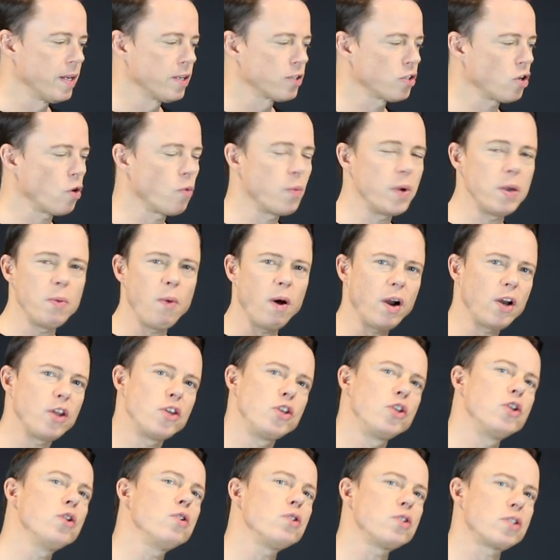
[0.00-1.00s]
So we want to
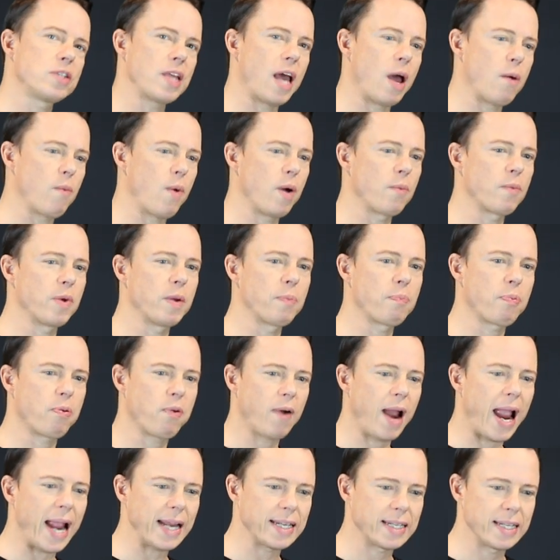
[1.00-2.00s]
use that when we
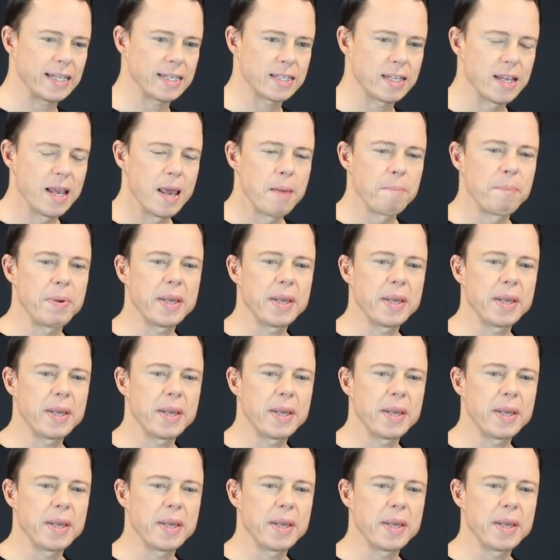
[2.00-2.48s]
practice,